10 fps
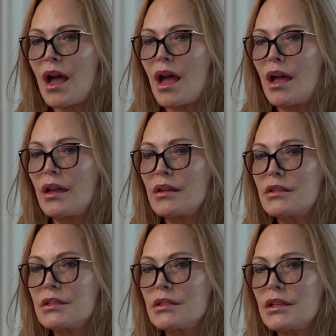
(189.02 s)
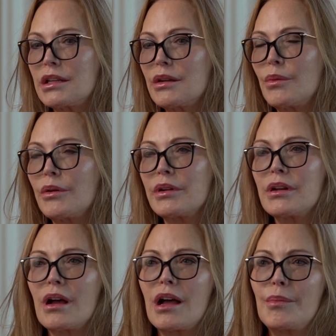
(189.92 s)
And he wrote
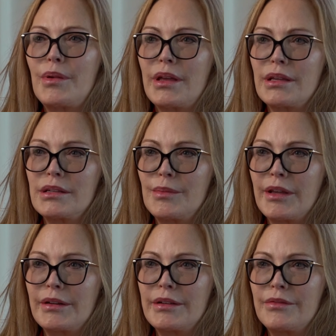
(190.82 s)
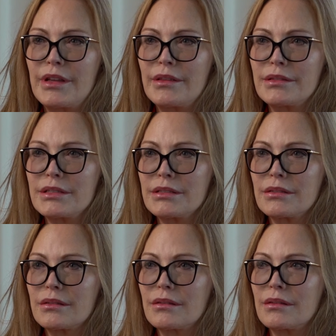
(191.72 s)
an op-ed about an event
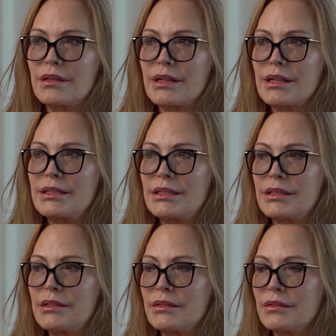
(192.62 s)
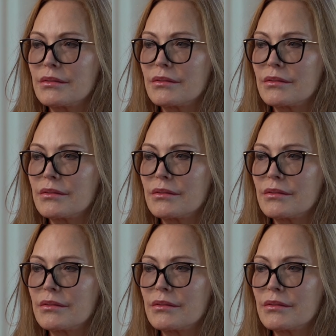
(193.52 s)
that I did,